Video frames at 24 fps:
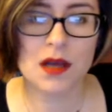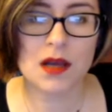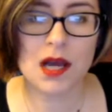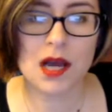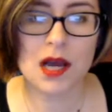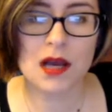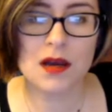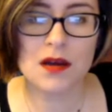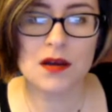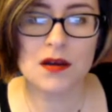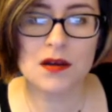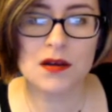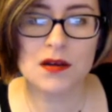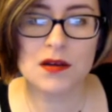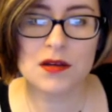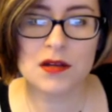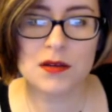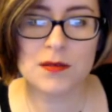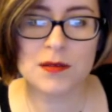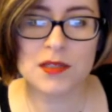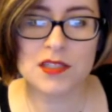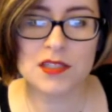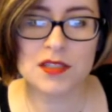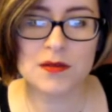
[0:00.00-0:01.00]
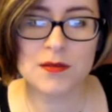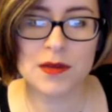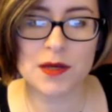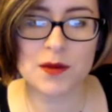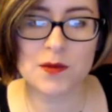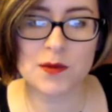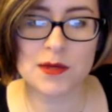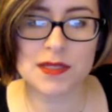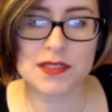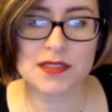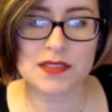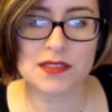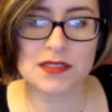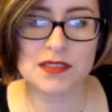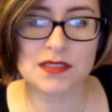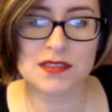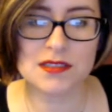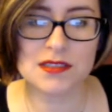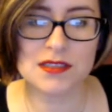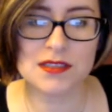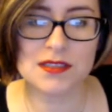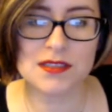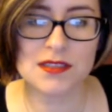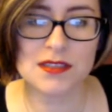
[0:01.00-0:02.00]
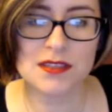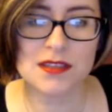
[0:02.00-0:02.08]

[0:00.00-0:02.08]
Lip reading: Oh, commissioned by Wizards?